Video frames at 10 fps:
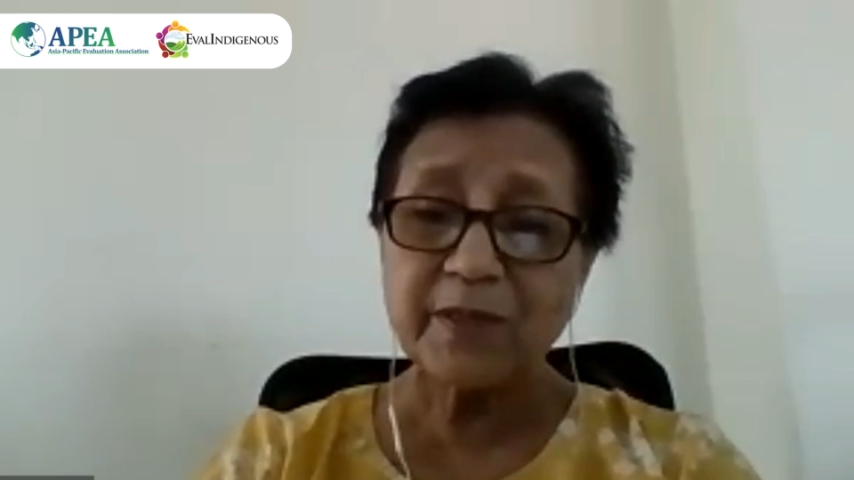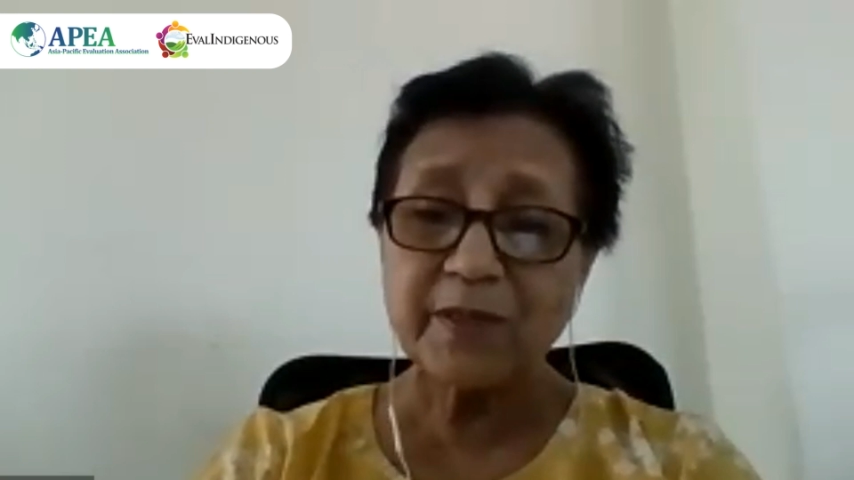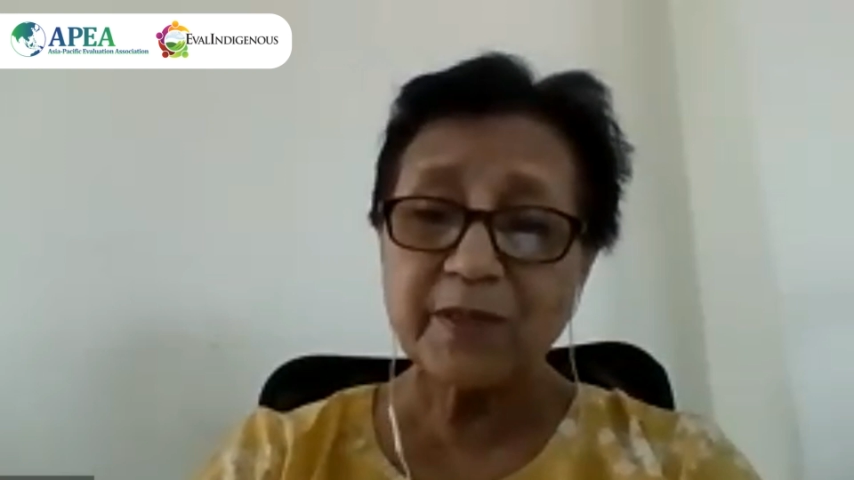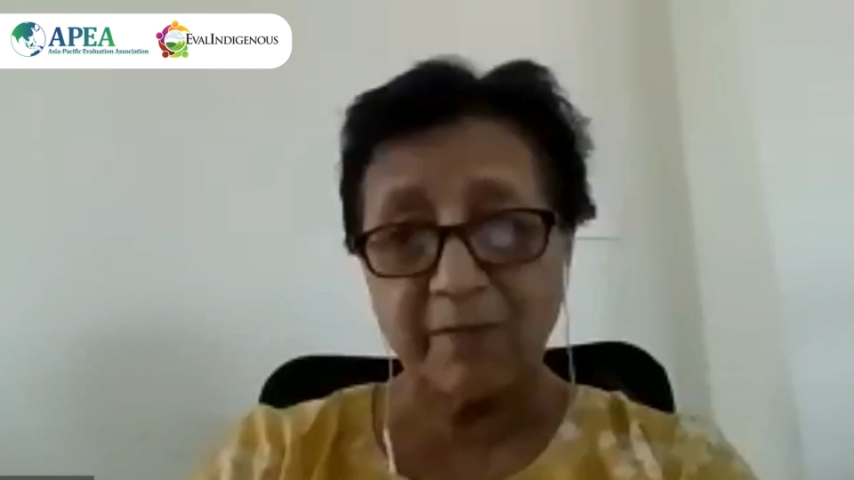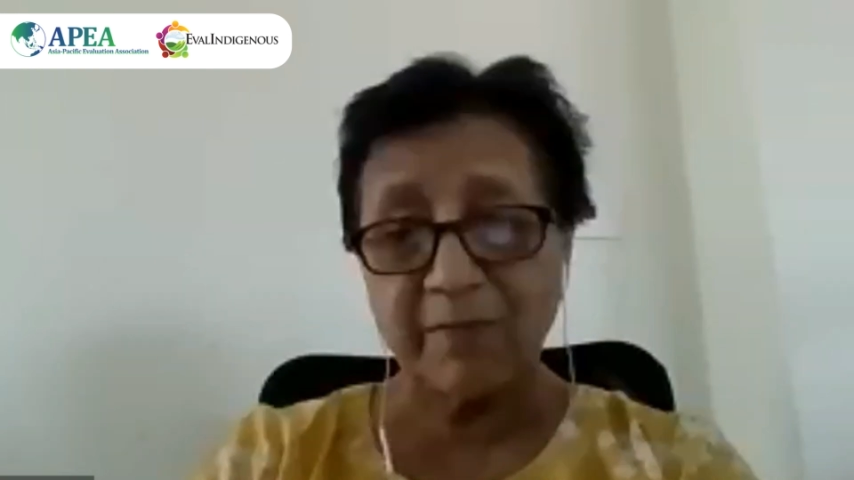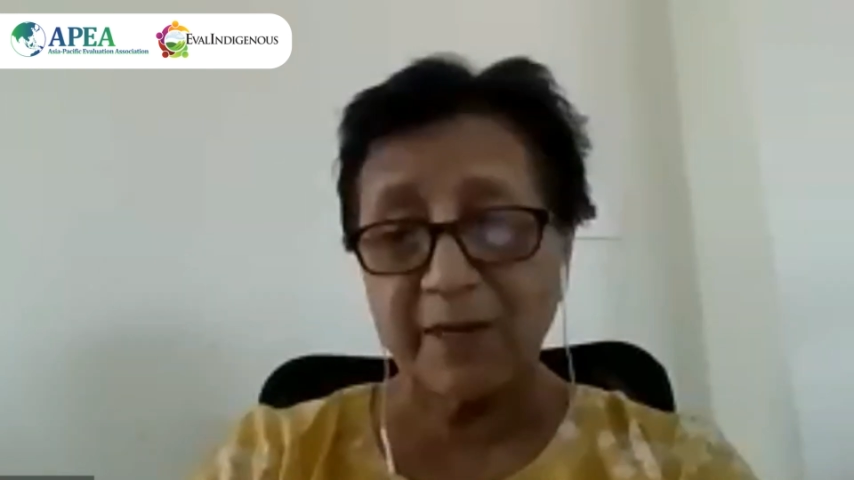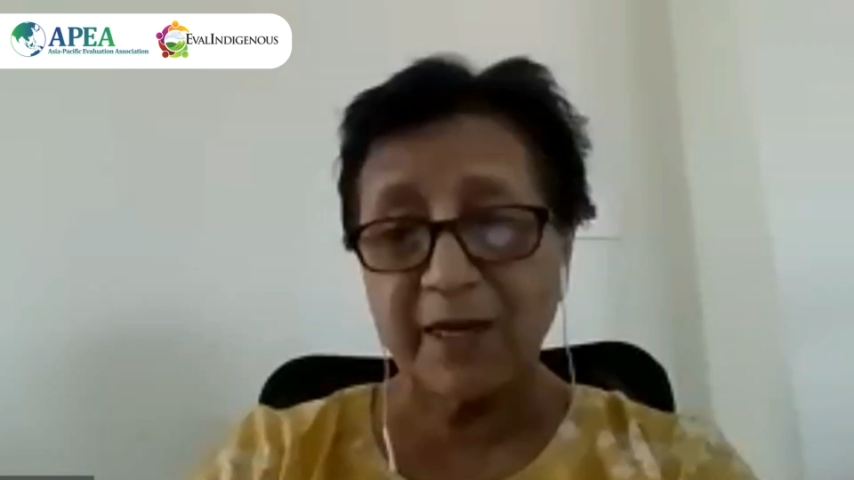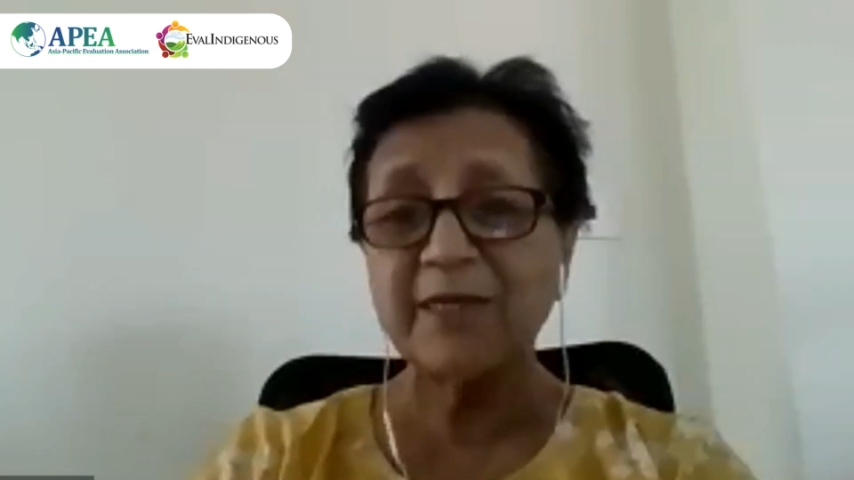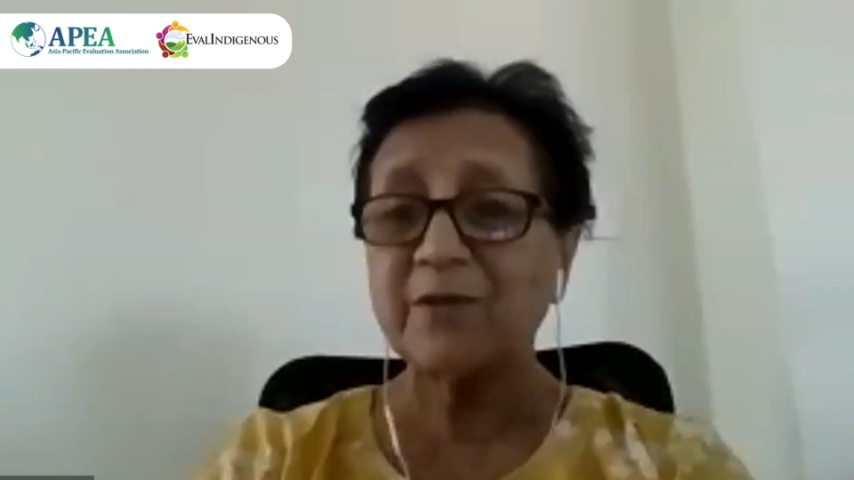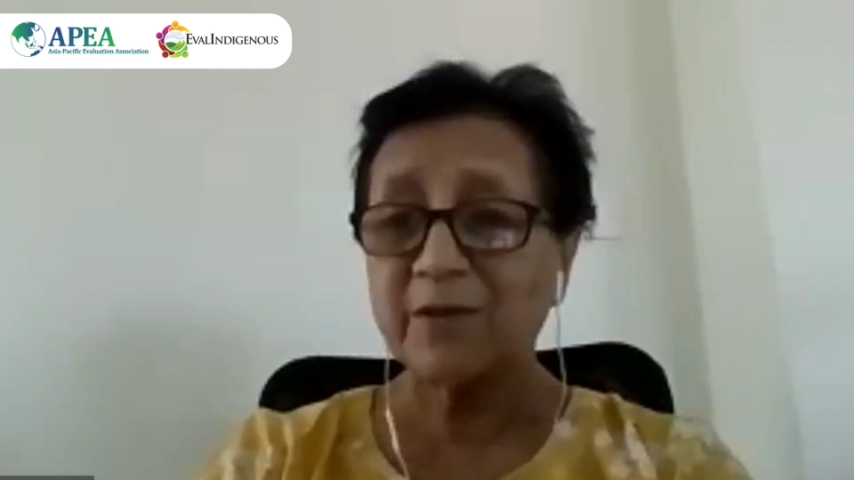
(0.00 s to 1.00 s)
So
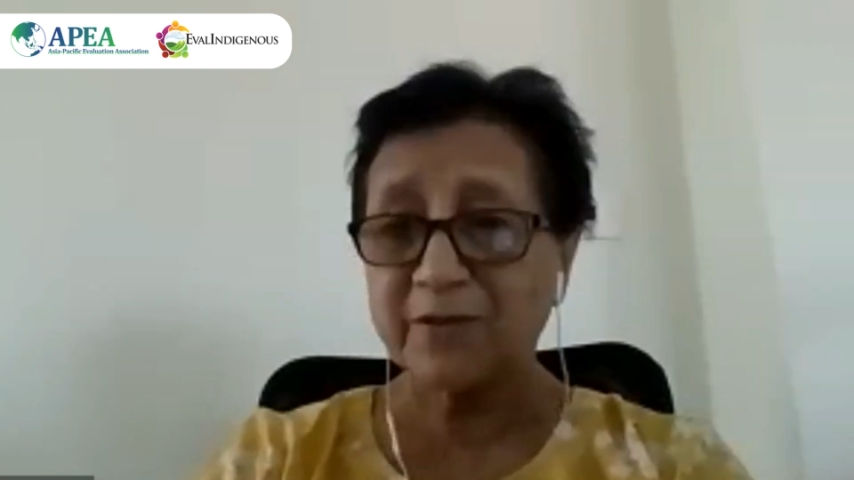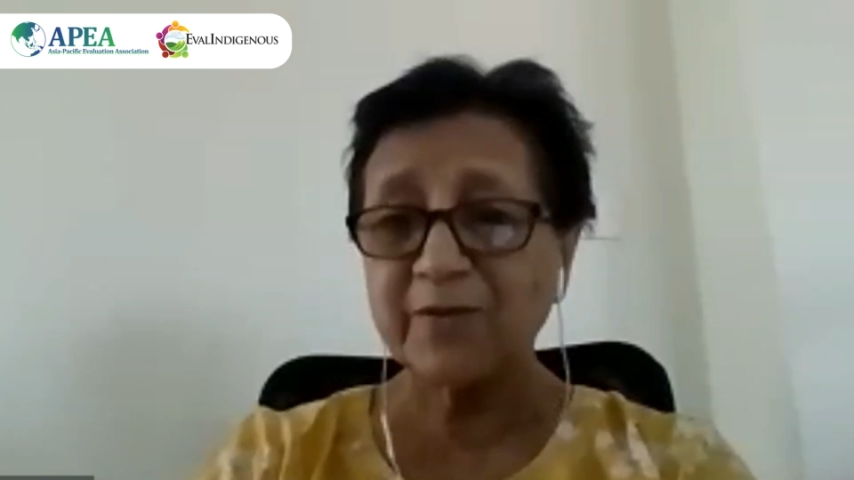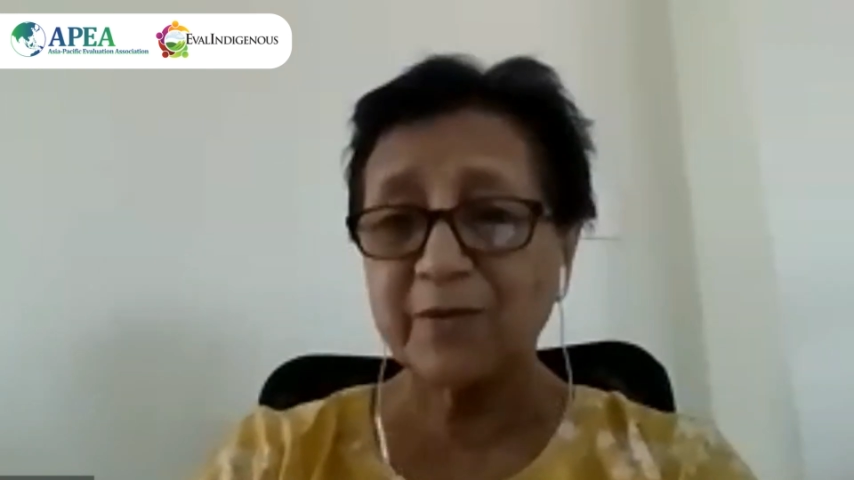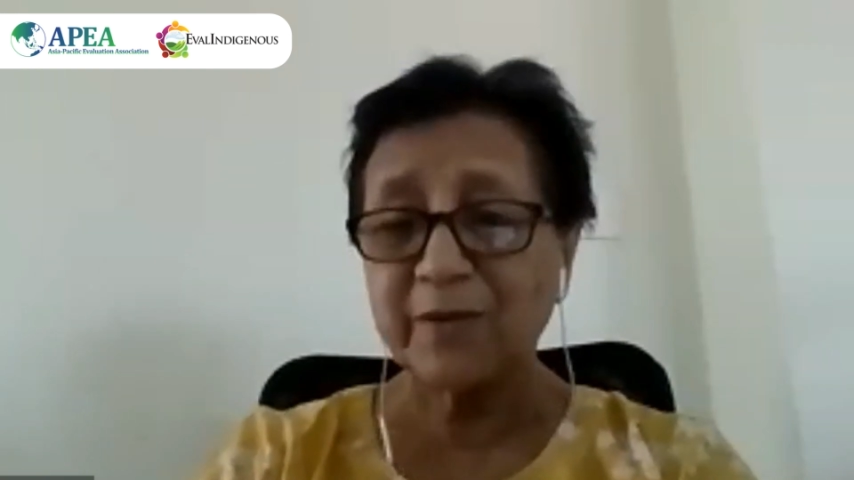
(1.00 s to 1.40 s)
sometimes they don't come.